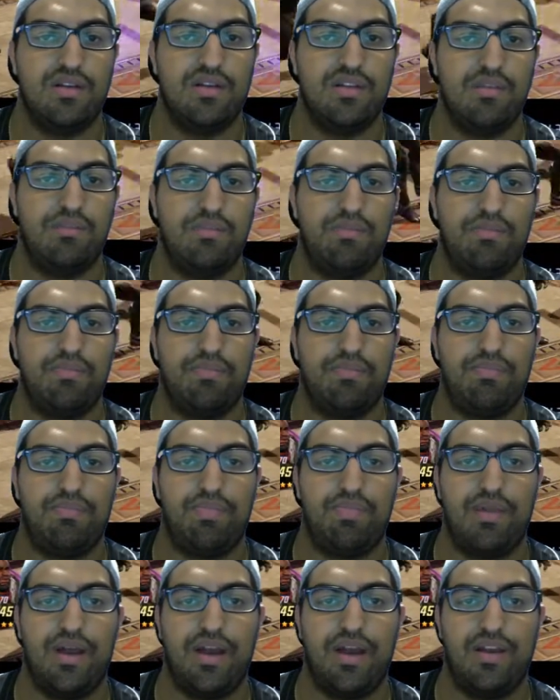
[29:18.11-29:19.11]
the
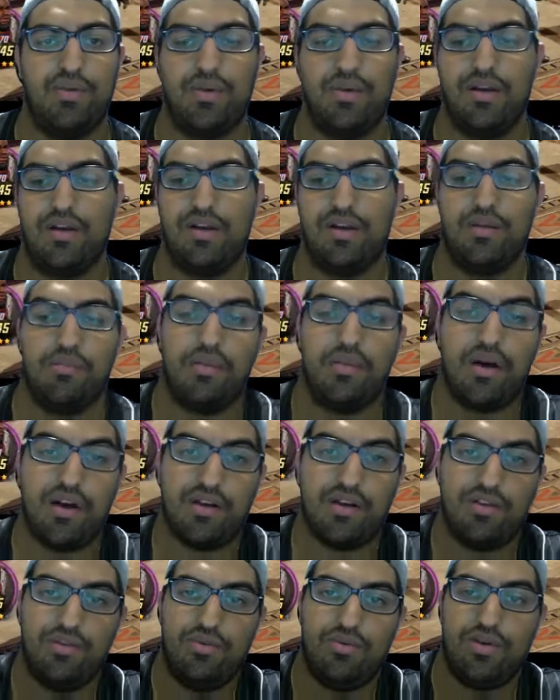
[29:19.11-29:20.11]
blind went on
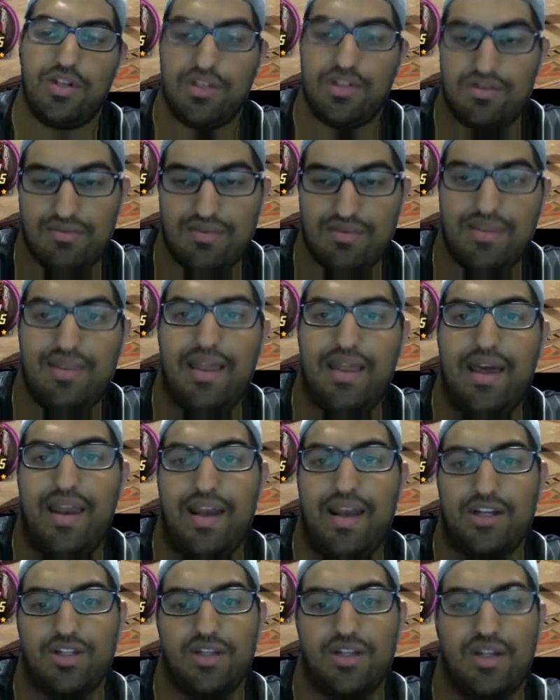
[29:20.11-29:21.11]
M'Baku, which that
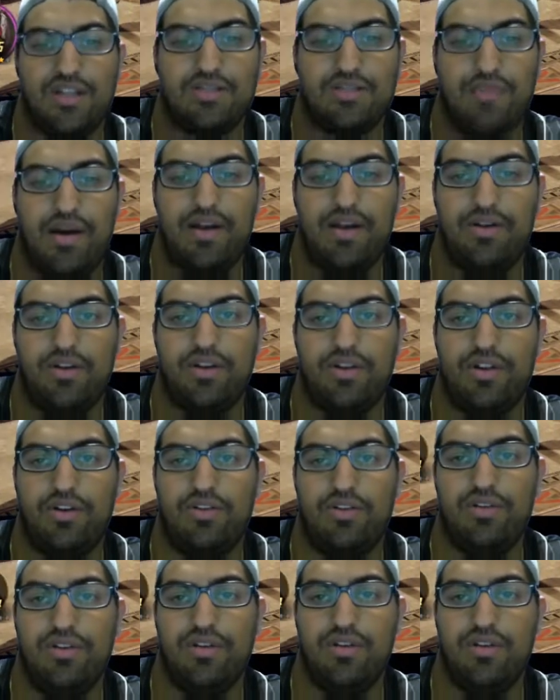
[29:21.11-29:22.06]
actually does matter a little.